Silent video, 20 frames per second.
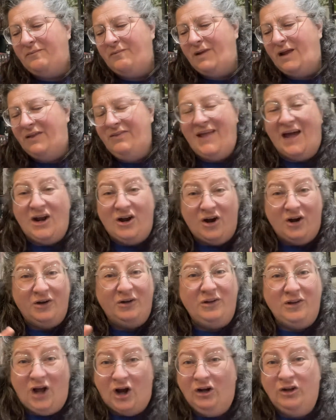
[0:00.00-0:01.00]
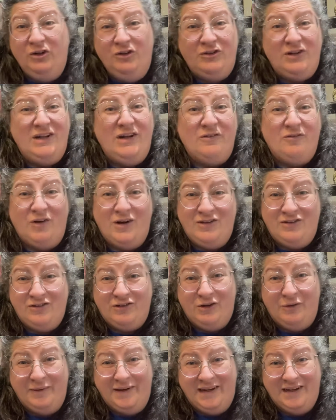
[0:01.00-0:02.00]
that are losing their voices
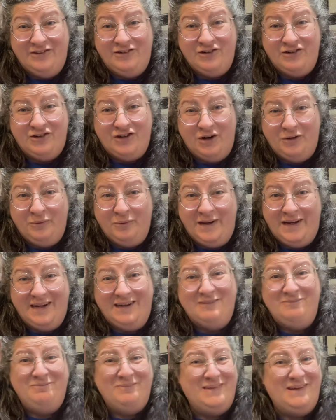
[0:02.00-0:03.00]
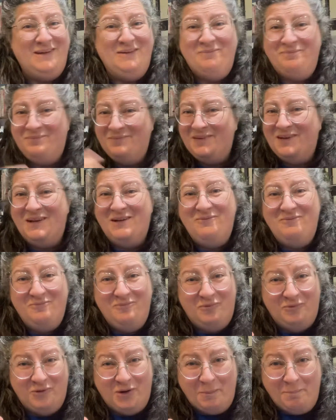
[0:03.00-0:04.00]
going into show week,
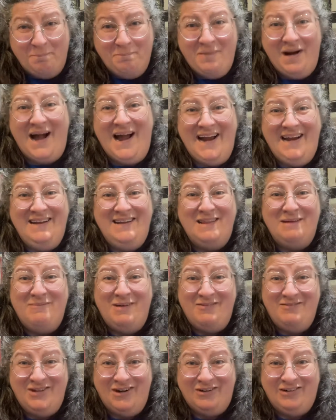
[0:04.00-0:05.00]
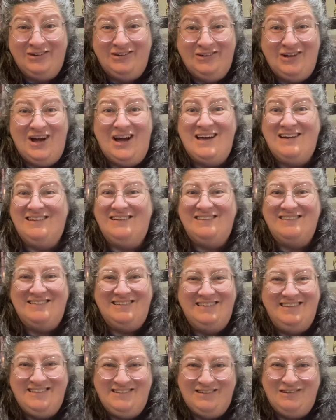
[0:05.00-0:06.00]
remind them of their glottals.
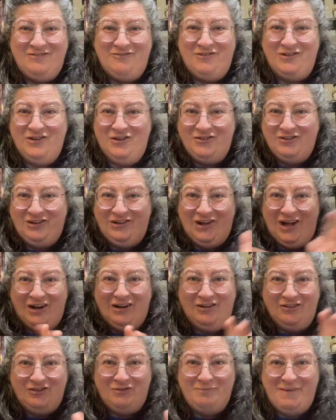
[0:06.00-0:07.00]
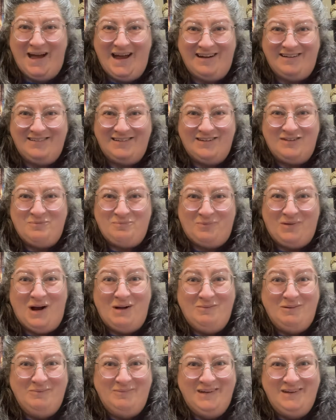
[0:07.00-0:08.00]
Listen for those glottal smacks. It's
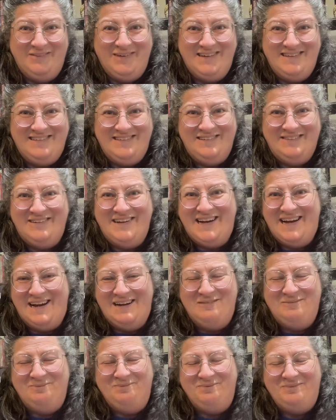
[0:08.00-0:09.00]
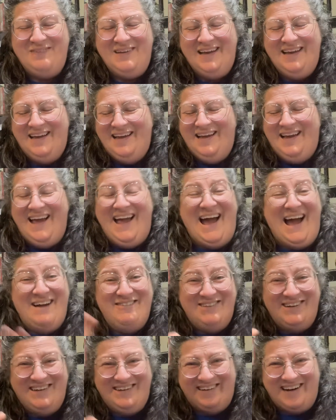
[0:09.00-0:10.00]
probably what's doing it.
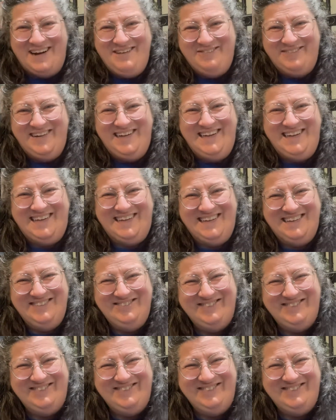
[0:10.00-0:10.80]
Have a great week.